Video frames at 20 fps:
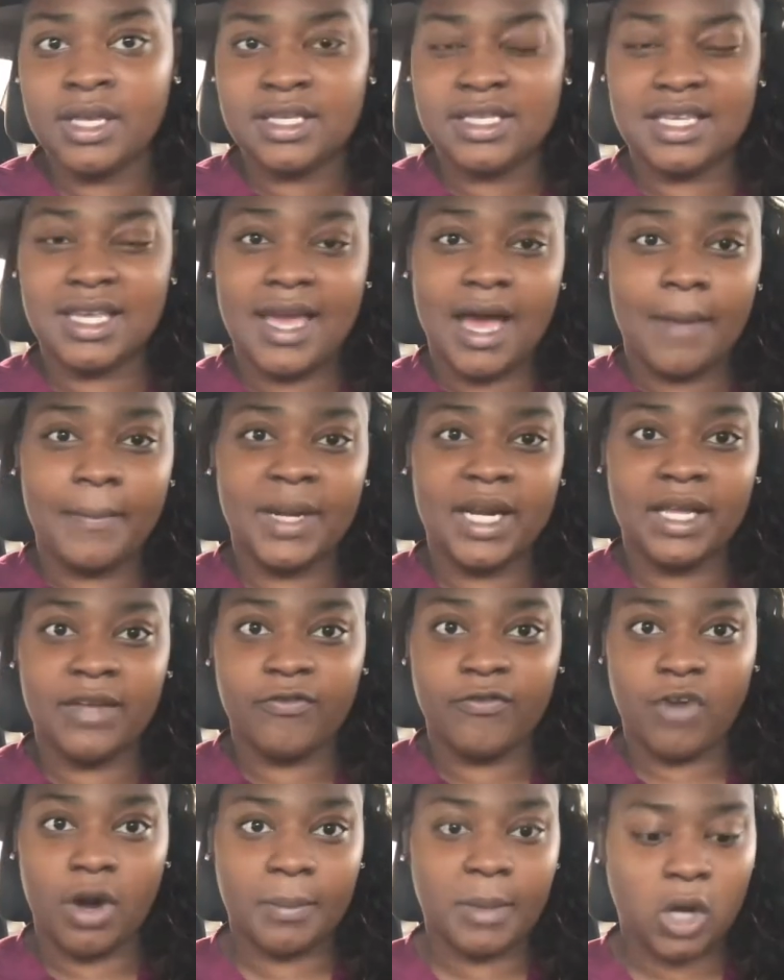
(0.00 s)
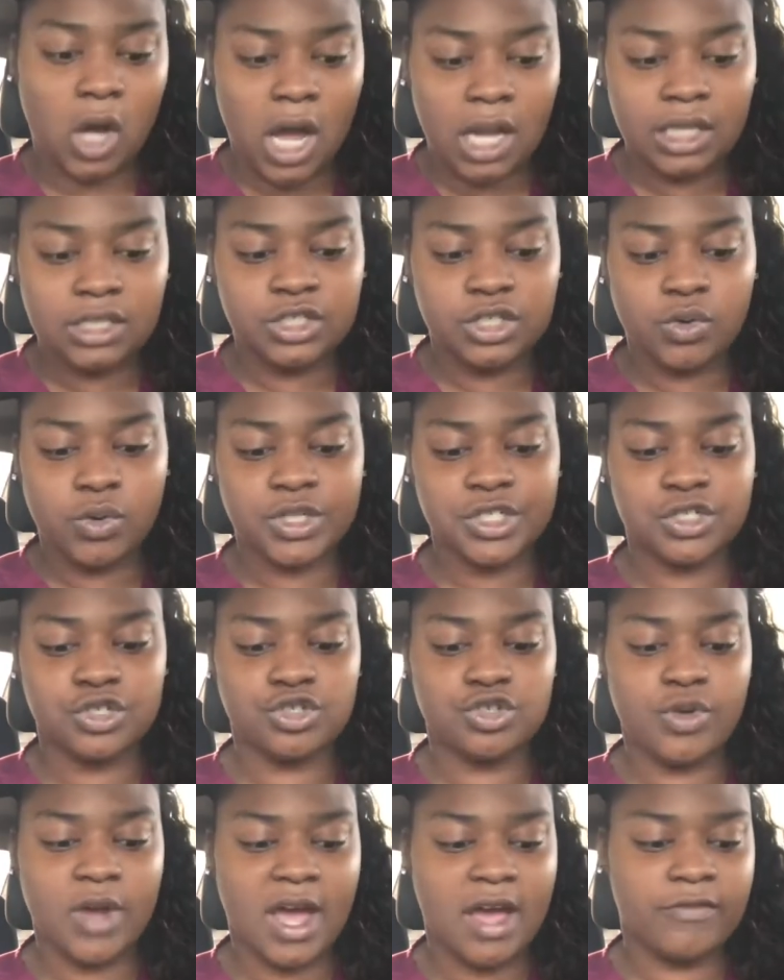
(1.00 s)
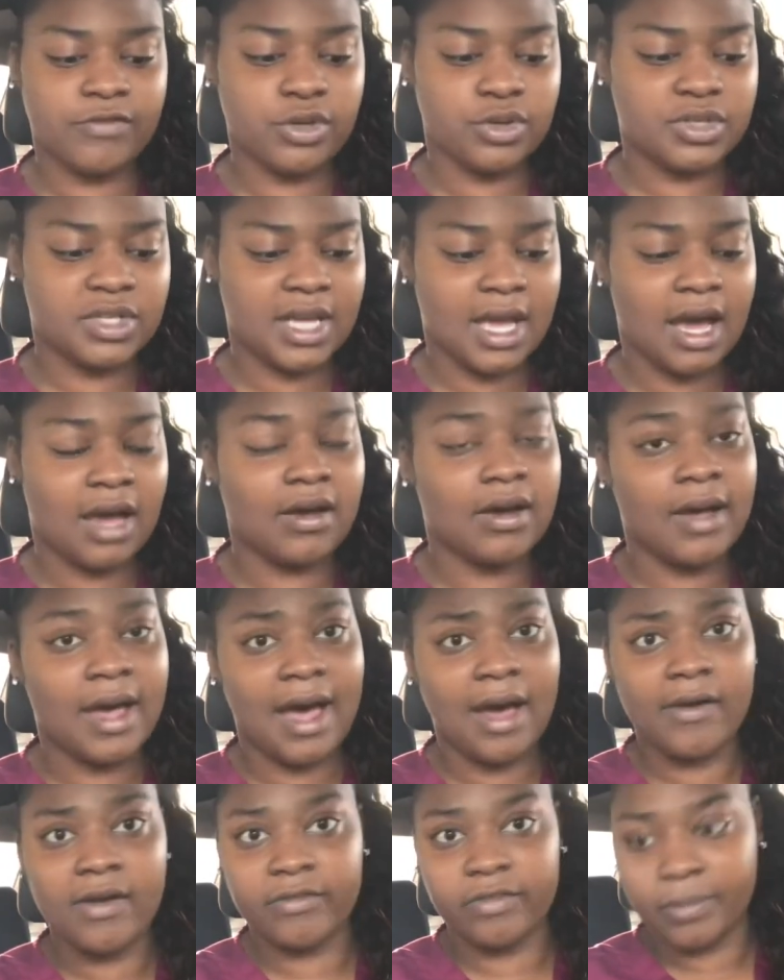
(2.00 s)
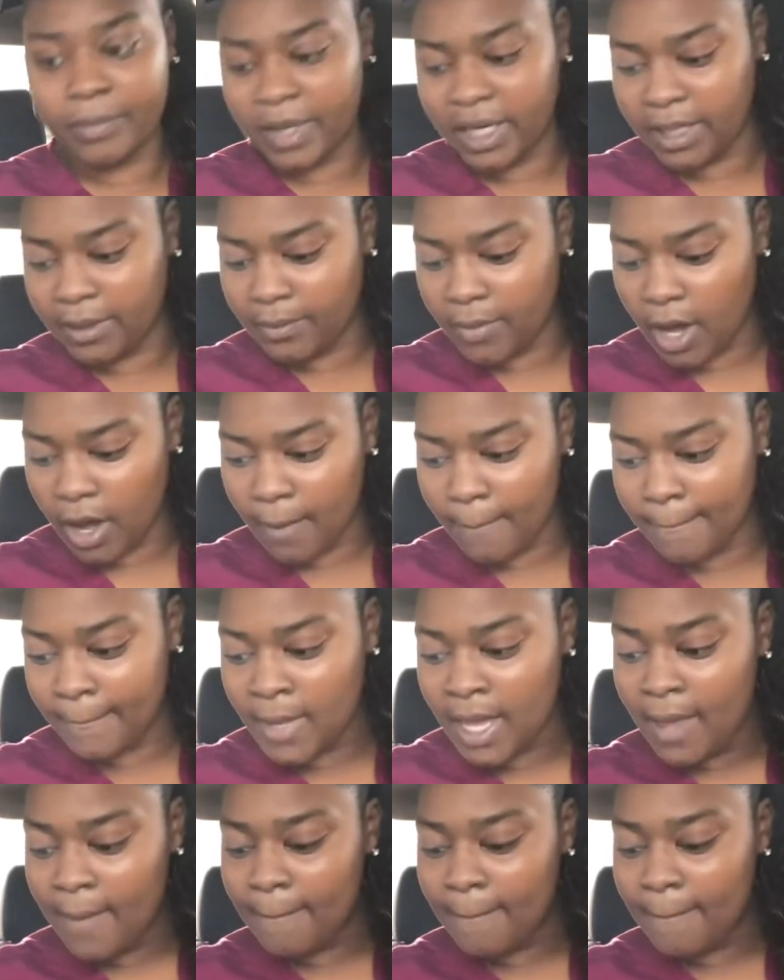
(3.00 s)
see how many pharmacology questions you have you'll see how however many um